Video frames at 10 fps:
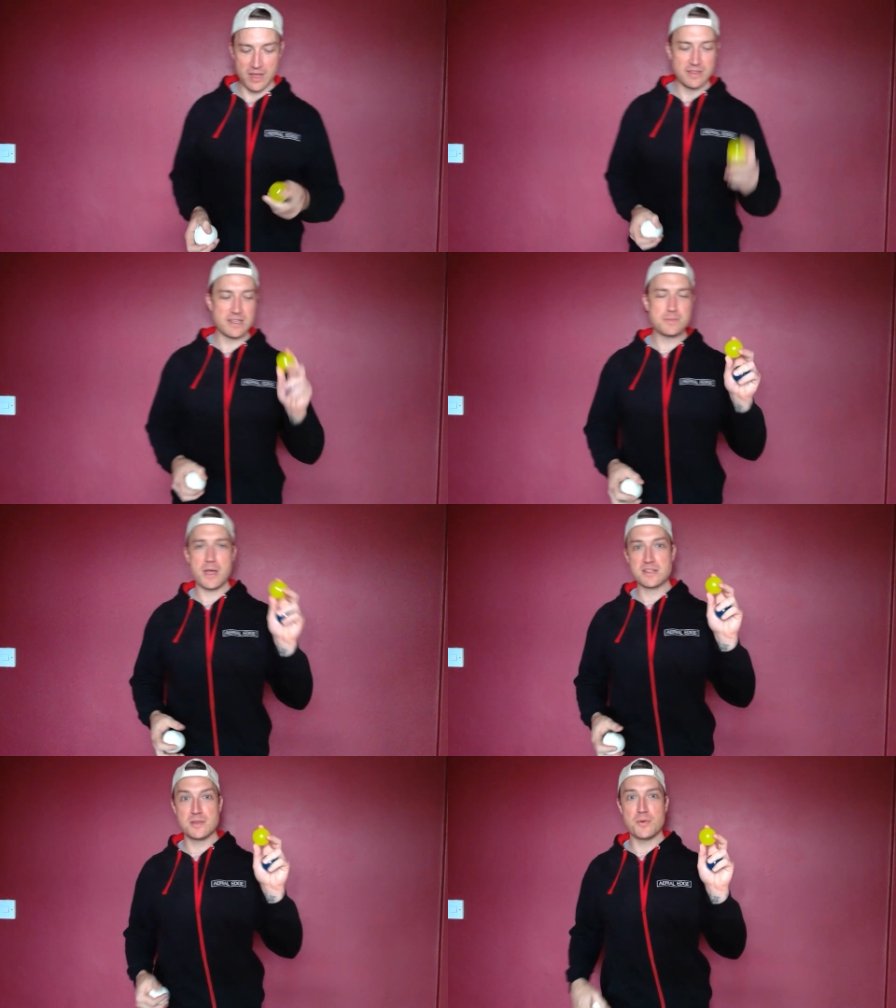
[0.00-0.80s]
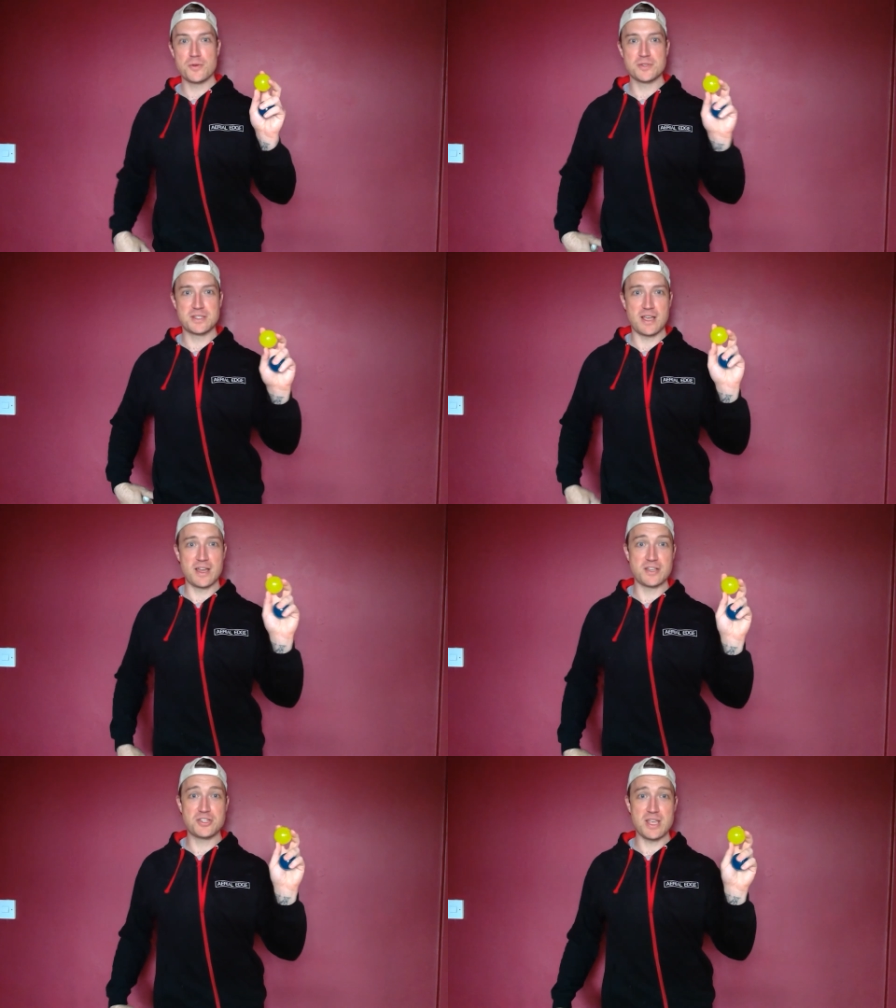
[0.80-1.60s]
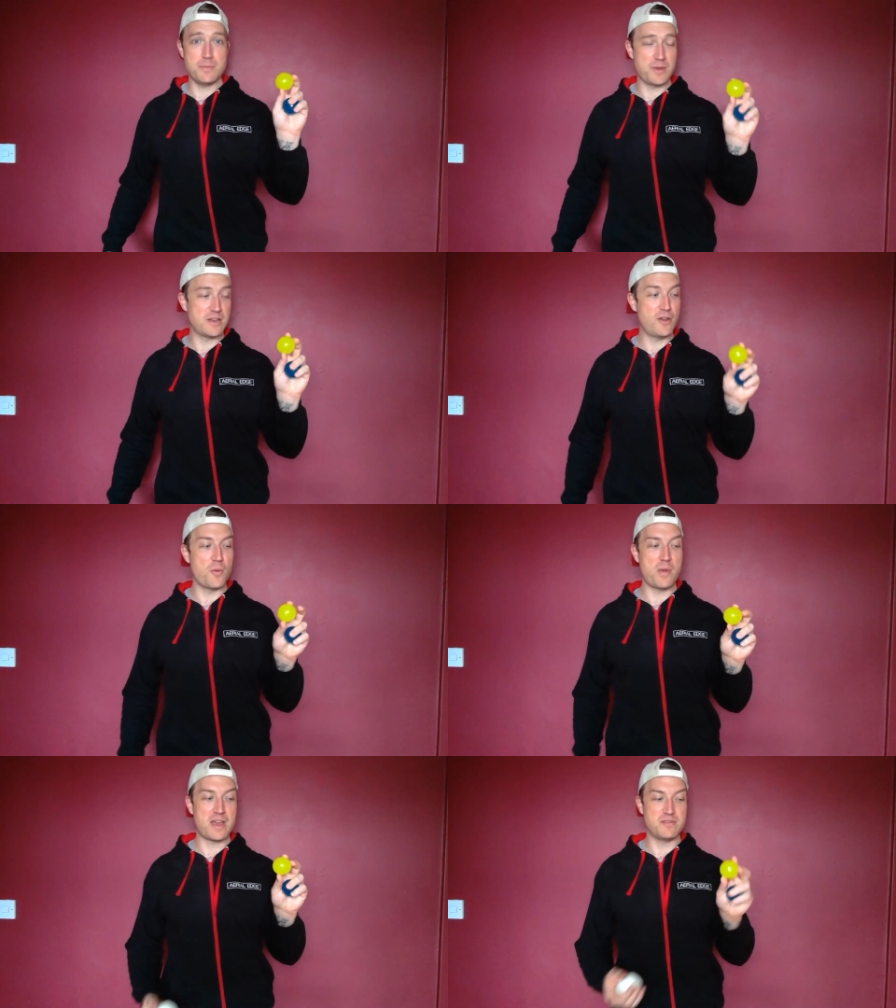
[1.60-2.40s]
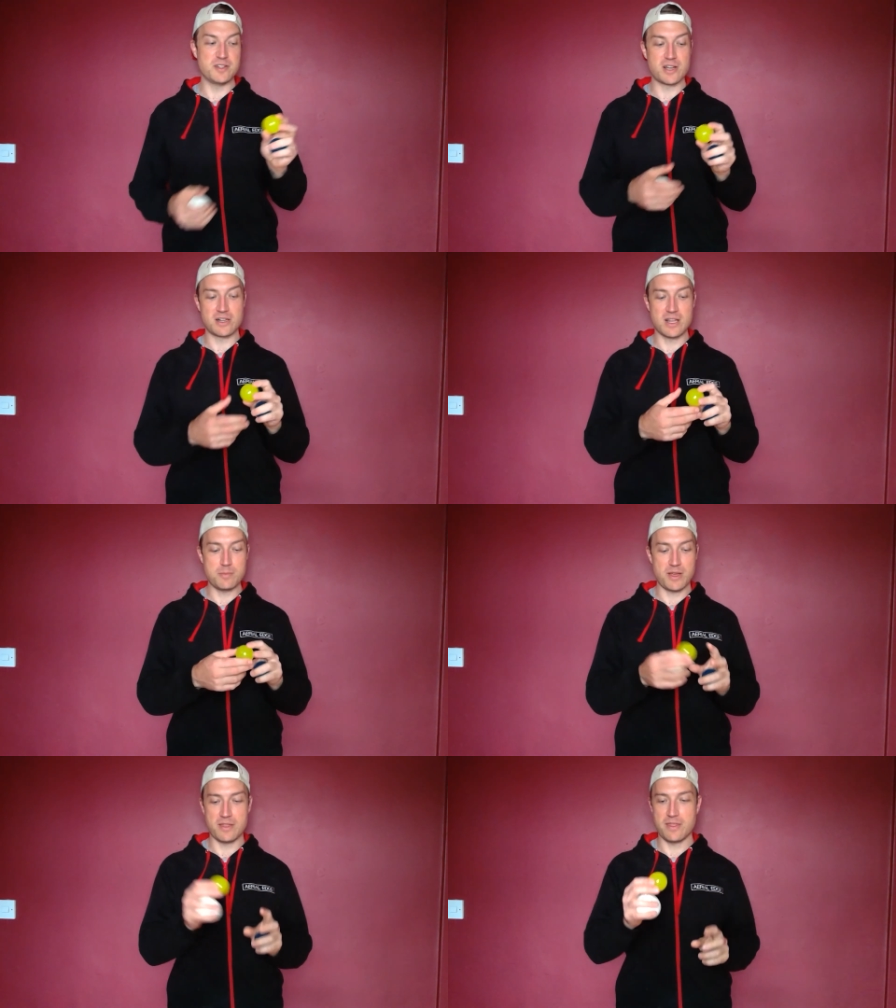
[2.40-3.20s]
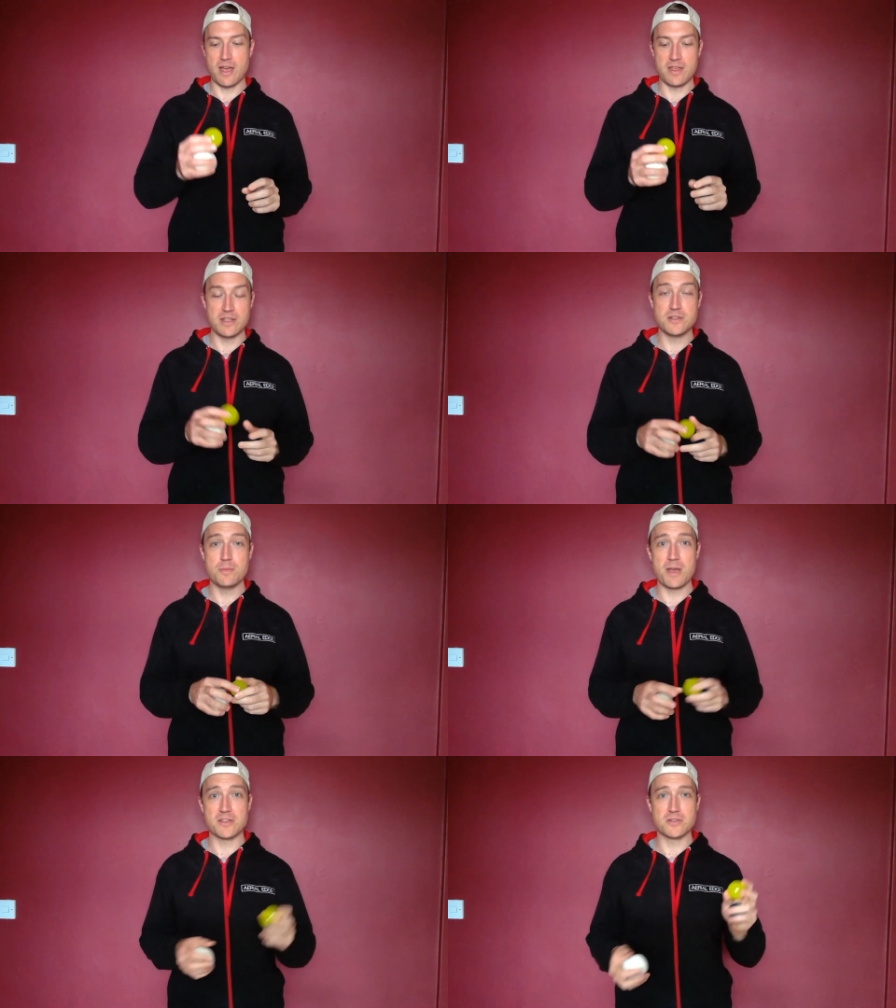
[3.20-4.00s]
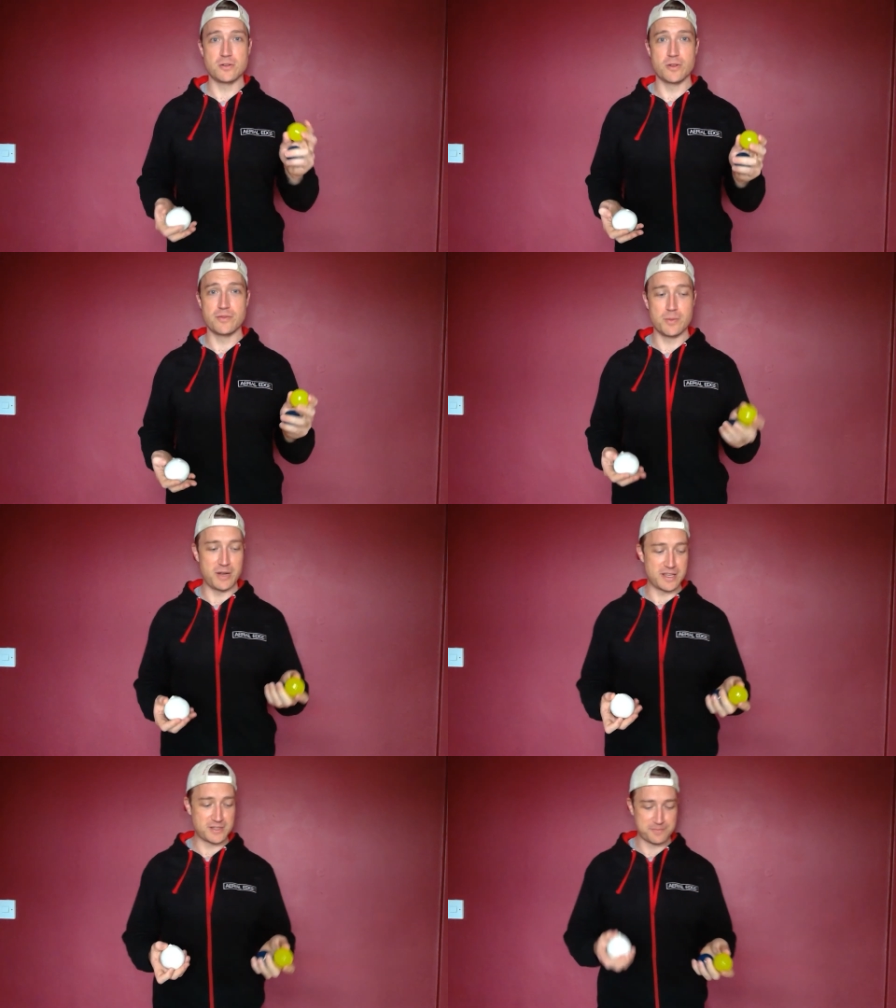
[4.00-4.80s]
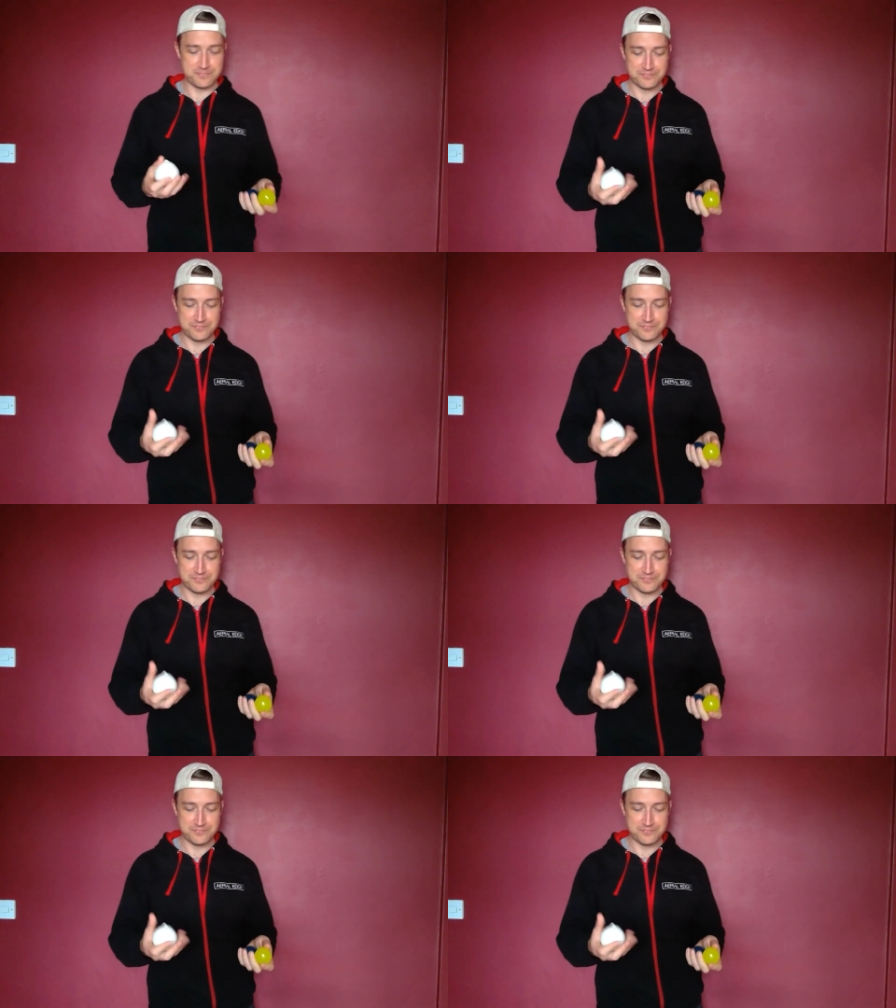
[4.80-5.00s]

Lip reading: These bouncy balls are cheap and not bad for juggling, but they do bounce all over the place.